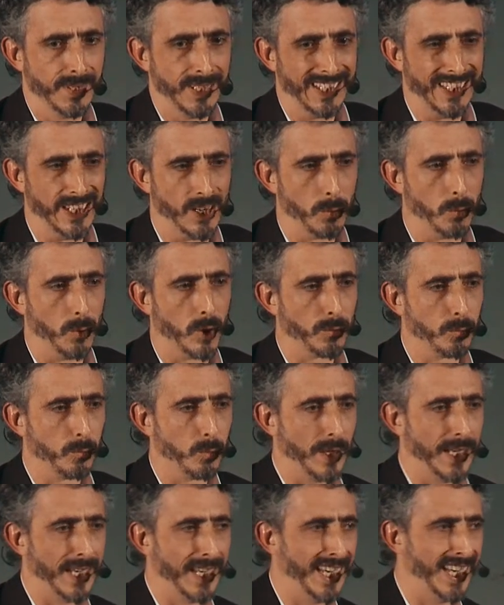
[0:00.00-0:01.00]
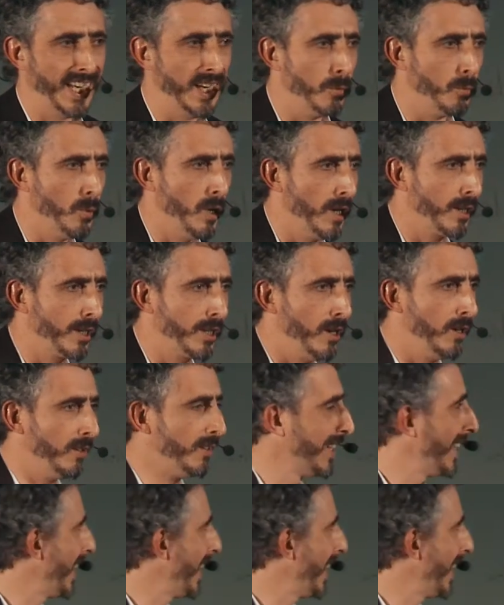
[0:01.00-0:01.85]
What we work on